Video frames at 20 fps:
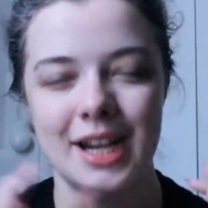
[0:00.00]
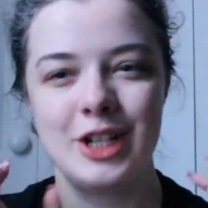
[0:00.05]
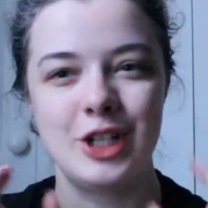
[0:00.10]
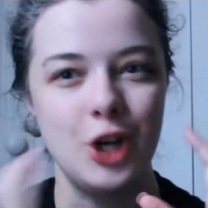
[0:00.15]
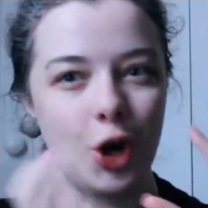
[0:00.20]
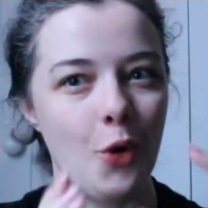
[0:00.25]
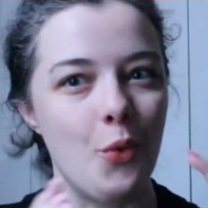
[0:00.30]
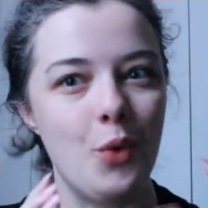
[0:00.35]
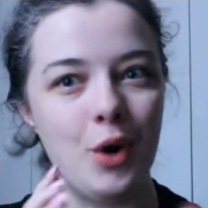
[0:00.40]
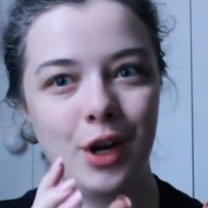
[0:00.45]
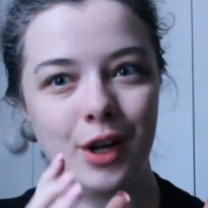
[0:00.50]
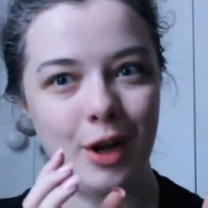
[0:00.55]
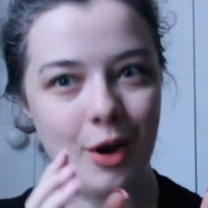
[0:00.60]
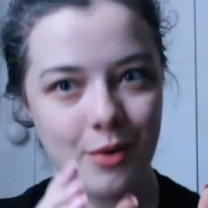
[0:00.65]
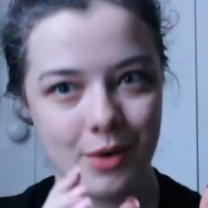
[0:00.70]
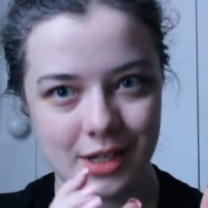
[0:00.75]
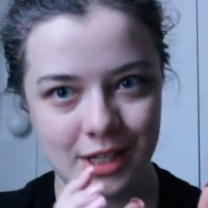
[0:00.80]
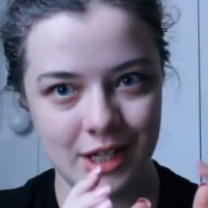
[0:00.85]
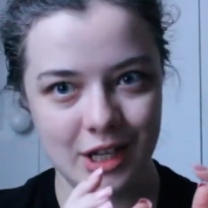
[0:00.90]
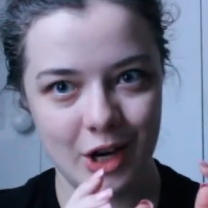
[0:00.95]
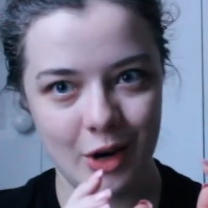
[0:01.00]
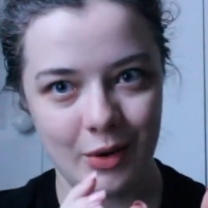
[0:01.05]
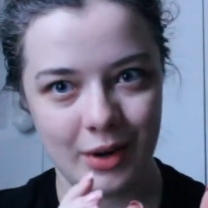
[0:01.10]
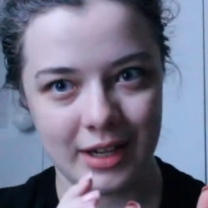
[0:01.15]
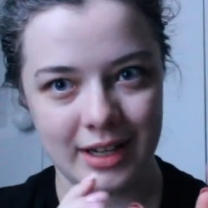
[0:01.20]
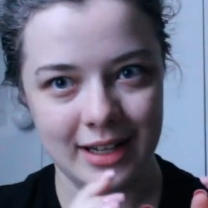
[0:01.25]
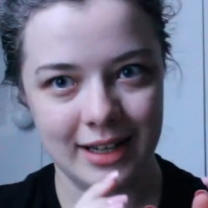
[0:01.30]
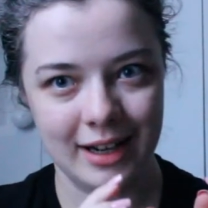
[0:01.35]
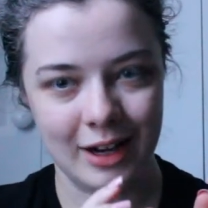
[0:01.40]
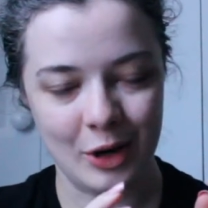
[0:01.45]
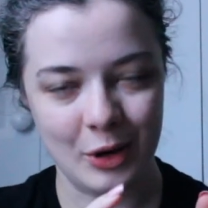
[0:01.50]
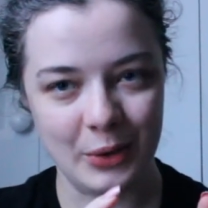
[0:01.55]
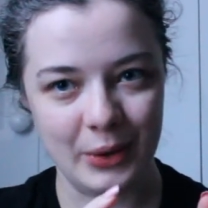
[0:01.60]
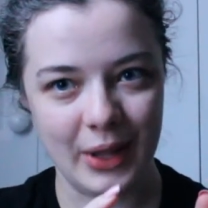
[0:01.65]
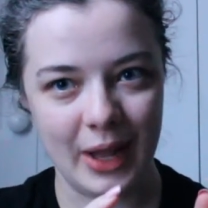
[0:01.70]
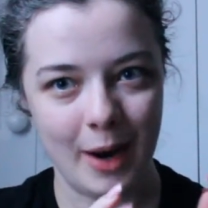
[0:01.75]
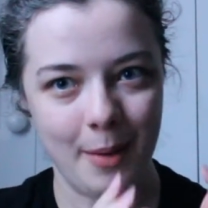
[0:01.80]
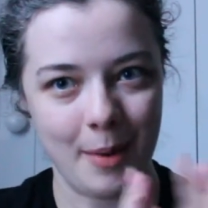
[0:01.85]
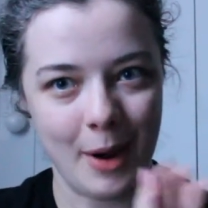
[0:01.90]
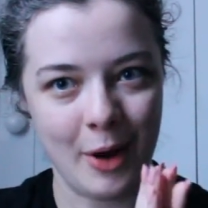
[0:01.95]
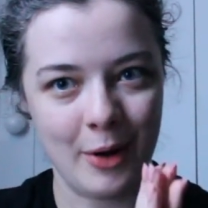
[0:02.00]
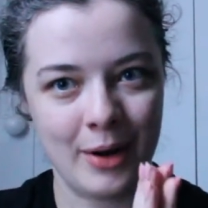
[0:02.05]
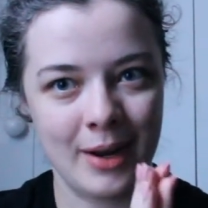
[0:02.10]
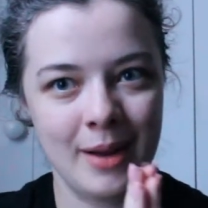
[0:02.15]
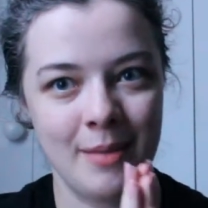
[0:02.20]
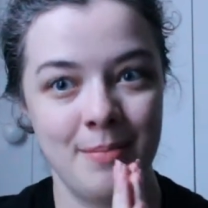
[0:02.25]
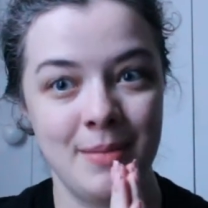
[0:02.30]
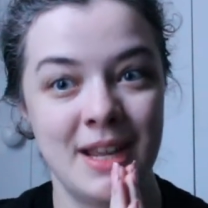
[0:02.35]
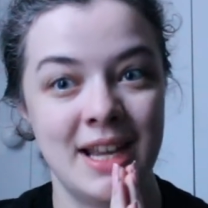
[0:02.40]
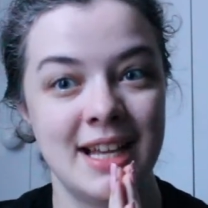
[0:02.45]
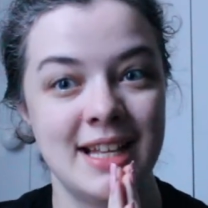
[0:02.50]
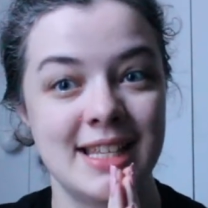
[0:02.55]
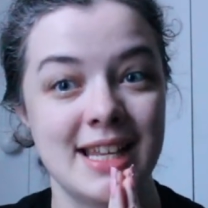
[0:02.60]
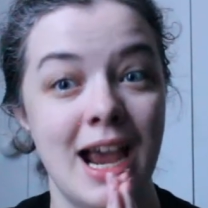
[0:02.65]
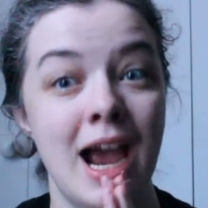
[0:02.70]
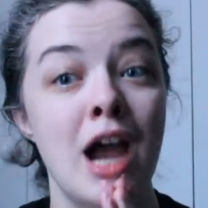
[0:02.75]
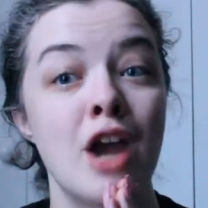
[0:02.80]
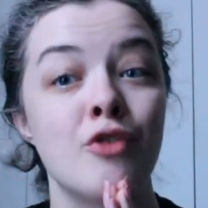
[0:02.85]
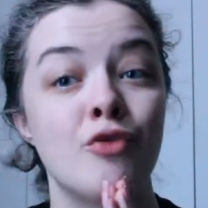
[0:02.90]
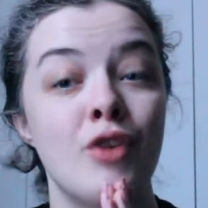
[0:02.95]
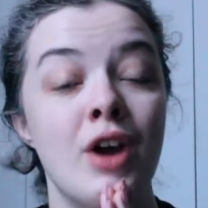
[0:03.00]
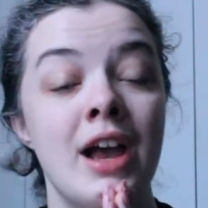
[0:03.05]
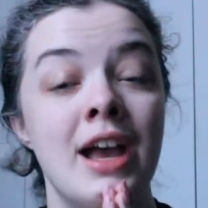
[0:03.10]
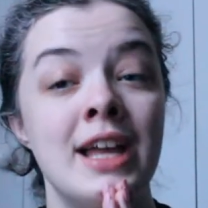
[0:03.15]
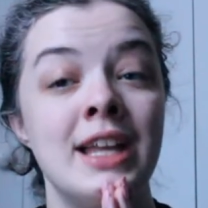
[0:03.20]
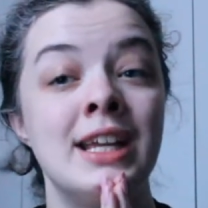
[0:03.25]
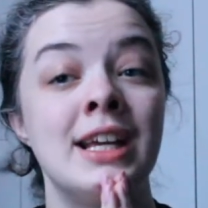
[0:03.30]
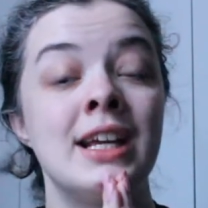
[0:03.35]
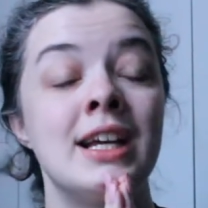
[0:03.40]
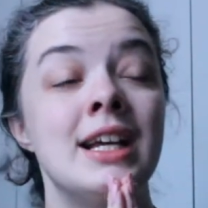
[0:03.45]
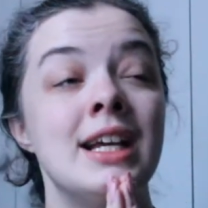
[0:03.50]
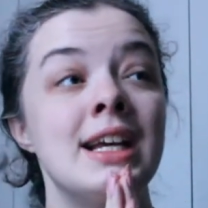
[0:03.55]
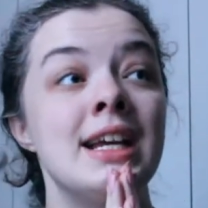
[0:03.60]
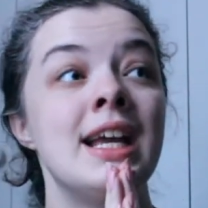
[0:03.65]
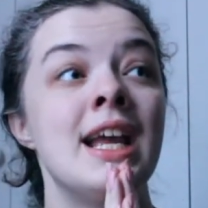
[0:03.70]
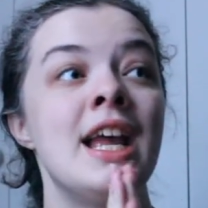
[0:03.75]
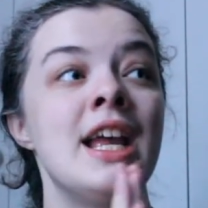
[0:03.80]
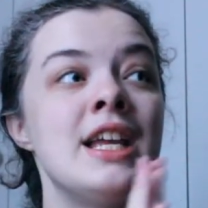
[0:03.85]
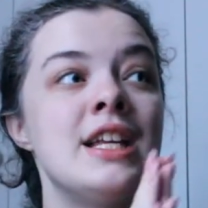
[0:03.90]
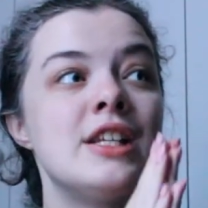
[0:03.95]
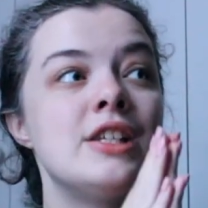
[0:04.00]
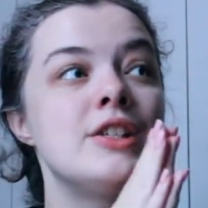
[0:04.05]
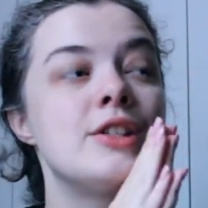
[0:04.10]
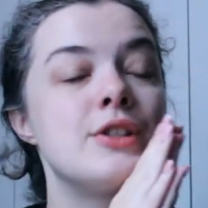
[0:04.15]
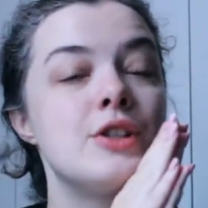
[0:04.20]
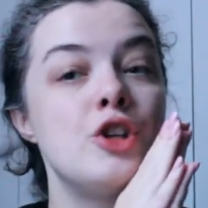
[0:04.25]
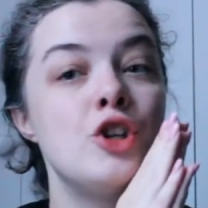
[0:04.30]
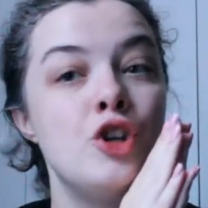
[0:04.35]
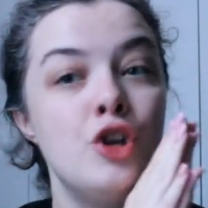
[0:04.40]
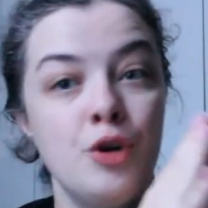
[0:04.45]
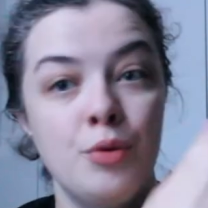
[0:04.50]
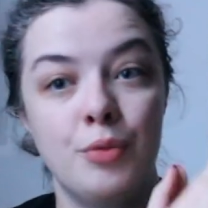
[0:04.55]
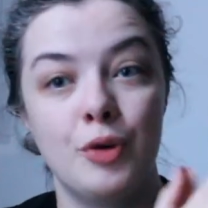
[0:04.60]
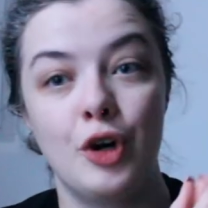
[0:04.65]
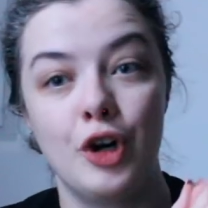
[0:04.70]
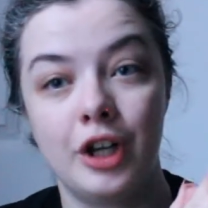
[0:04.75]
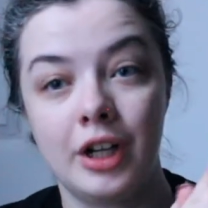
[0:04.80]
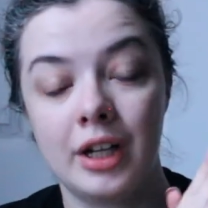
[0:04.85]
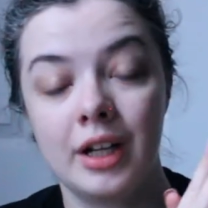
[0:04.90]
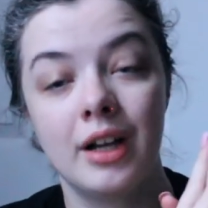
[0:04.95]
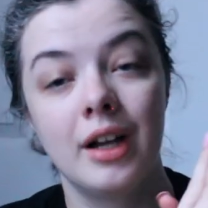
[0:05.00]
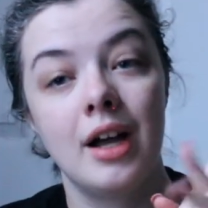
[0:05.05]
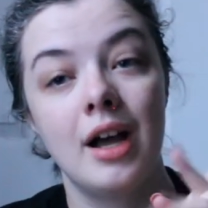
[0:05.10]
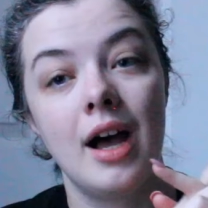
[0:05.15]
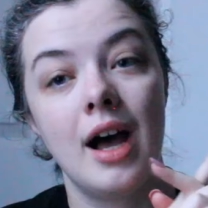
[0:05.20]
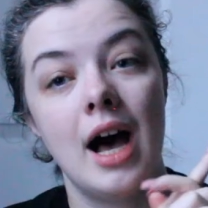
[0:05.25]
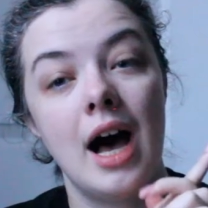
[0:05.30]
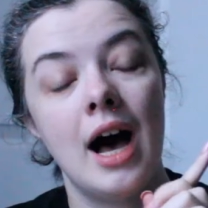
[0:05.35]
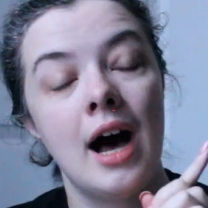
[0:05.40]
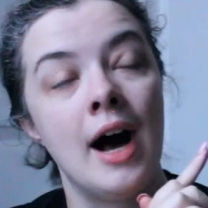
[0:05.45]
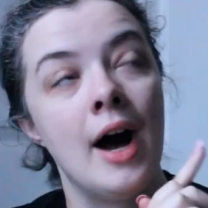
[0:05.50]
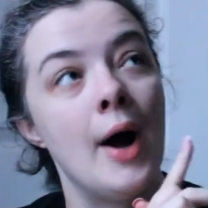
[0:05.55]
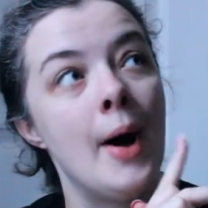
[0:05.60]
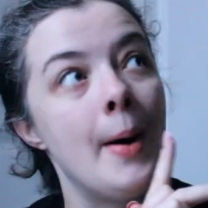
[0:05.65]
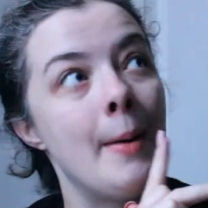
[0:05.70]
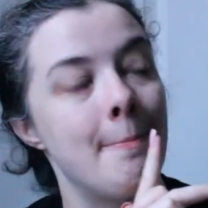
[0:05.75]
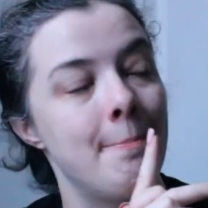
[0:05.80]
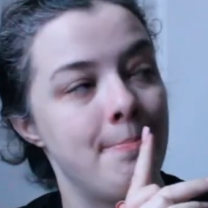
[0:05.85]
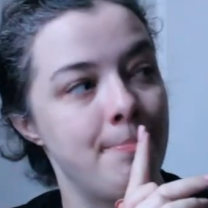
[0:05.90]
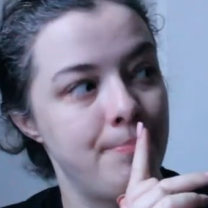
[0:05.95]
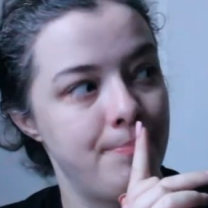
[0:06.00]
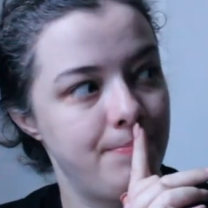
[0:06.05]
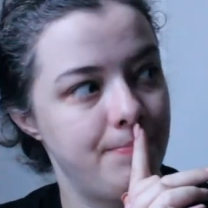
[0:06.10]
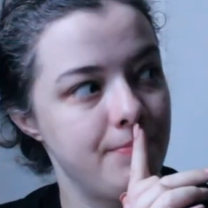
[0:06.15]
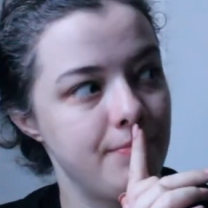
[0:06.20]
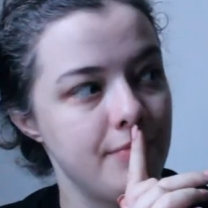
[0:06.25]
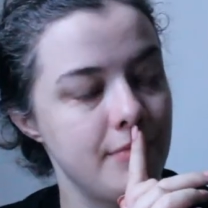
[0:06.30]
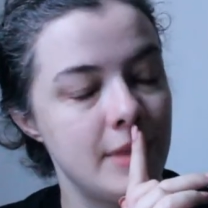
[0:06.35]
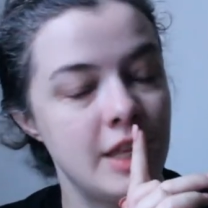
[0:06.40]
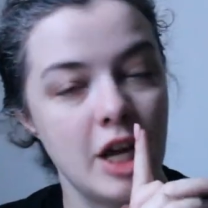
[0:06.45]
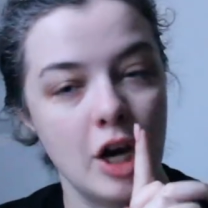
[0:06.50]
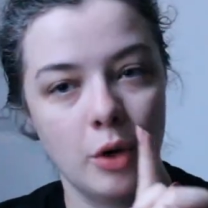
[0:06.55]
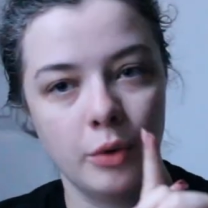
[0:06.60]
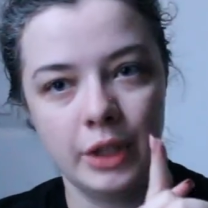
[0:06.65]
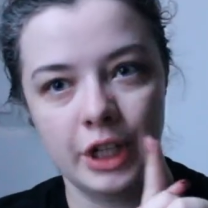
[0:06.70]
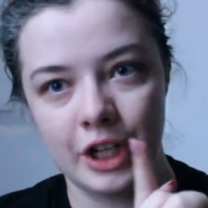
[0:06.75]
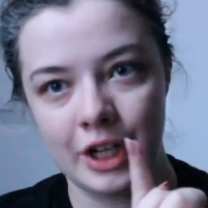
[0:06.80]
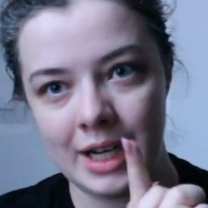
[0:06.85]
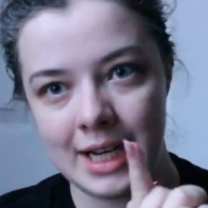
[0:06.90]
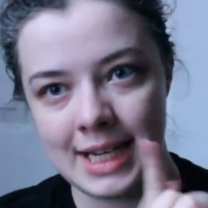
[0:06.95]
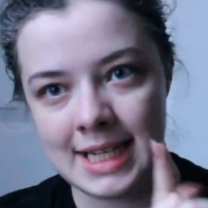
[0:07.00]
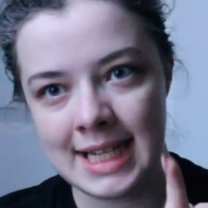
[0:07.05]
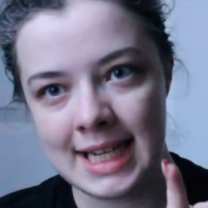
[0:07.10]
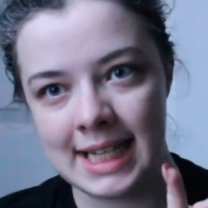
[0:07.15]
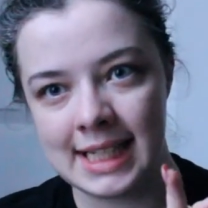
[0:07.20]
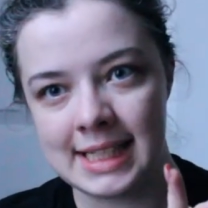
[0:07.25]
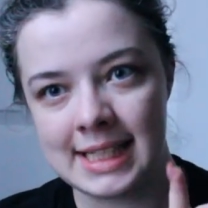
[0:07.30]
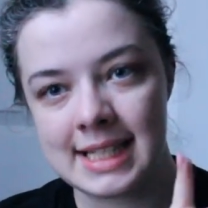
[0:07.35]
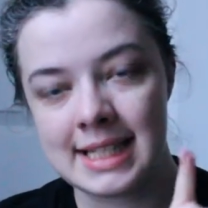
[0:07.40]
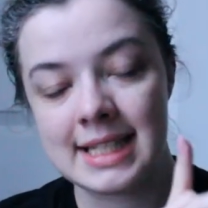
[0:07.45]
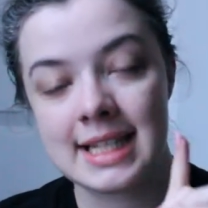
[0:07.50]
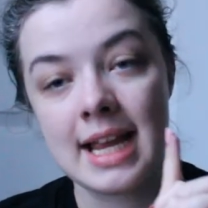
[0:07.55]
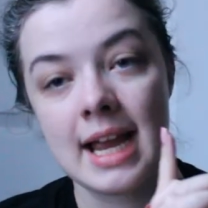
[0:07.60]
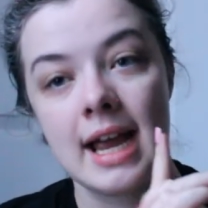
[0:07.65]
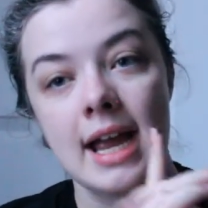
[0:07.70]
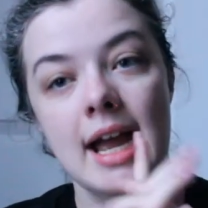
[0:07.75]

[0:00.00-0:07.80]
I don't want to go into knowing it a whole lot about it because I read his new book, The Only Good Indians,